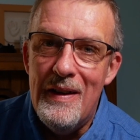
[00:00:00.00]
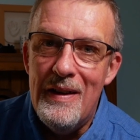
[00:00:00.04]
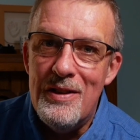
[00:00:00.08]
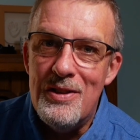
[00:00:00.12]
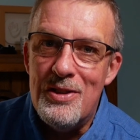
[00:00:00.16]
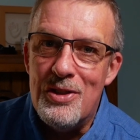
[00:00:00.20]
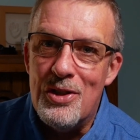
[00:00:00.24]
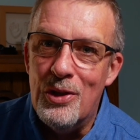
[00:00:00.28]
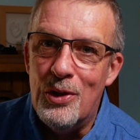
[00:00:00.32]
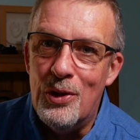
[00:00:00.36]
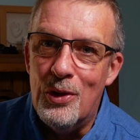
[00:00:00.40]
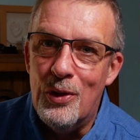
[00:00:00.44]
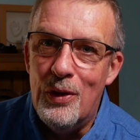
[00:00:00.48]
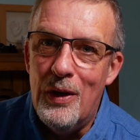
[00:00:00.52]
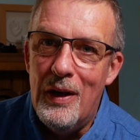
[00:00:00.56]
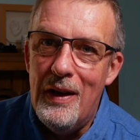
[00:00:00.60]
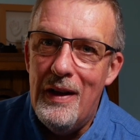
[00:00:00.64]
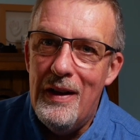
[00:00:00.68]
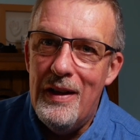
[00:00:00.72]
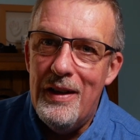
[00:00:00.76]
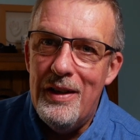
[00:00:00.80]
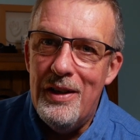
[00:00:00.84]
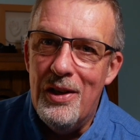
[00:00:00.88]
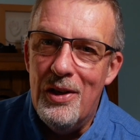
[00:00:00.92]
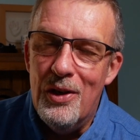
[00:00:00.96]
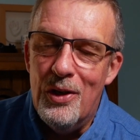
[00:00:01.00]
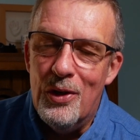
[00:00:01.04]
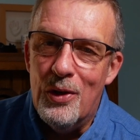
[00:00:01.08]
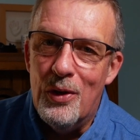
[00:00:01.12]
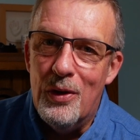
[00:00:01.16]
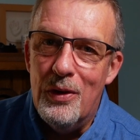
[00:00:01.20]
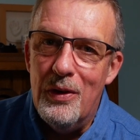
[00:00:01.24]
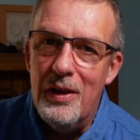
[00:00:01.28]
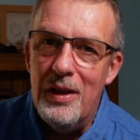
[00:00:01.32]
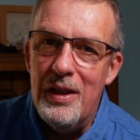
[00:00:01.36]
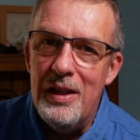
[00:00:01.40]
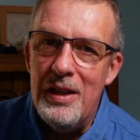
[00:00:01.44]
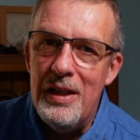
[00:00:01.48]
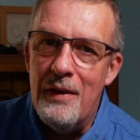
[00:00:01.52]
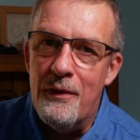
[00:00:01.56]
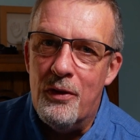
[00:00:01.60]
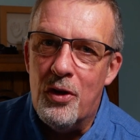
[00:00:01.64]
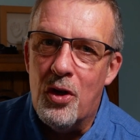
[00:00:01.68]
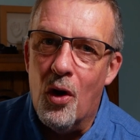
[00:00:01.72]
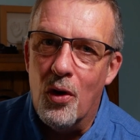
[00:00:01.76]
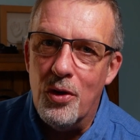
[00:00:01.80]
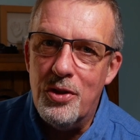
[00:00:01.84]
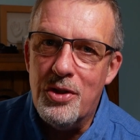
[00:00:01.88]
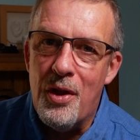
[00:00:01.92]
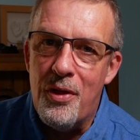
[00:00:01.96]
So, you know, you've
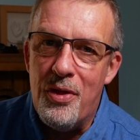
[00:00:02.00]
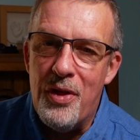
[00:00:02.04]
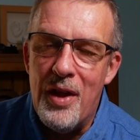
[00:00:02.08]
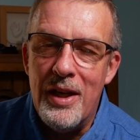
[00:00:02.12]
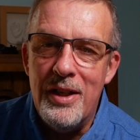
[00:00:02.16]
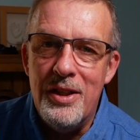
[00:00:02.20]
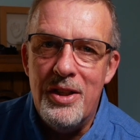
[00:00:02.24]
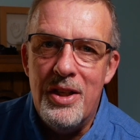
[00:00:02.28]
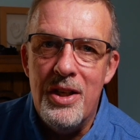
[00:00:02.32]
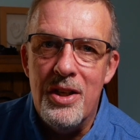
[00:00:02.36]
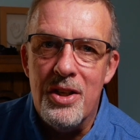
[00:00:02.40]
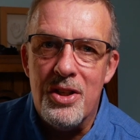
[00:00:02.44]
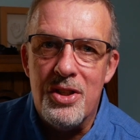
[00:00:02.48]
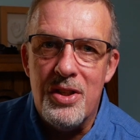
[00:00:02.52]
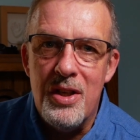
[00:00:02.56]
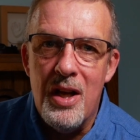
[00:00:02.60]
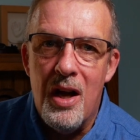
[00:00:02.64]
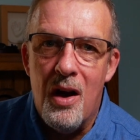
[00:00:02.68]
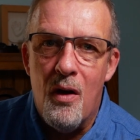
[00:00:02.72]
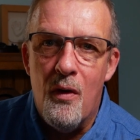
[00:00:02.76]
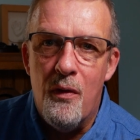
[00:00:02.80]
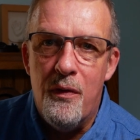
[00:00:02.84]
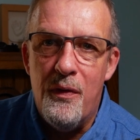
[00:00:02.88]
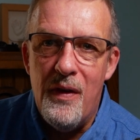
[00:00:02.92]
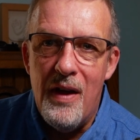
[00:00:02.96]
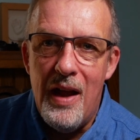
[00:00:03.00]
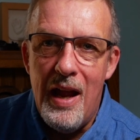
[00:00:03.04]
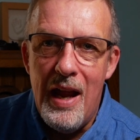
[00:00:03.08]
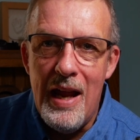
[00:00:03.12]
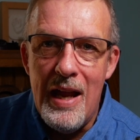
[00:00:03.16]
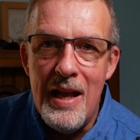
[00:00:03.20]
got to think to yourself,